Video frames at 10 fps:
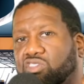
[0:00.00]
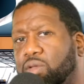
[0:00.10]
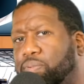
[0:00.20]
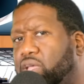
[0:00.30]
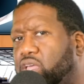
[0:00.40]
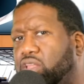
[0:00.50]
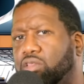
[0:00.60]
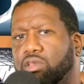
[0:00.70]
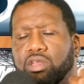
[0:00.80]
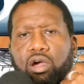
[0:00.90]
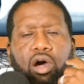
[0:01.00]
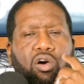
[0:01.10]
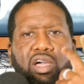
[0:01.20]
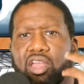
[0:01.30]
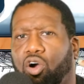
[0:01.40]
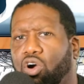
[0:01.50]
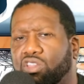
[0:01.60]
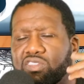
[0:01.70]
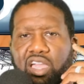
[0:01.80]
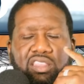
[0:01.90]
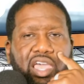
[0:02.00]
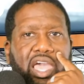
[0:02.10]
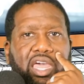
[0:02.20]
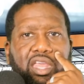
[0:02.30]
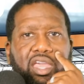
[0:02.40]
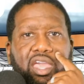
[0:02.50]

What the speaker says: They playing, you know, all kind of artists like that.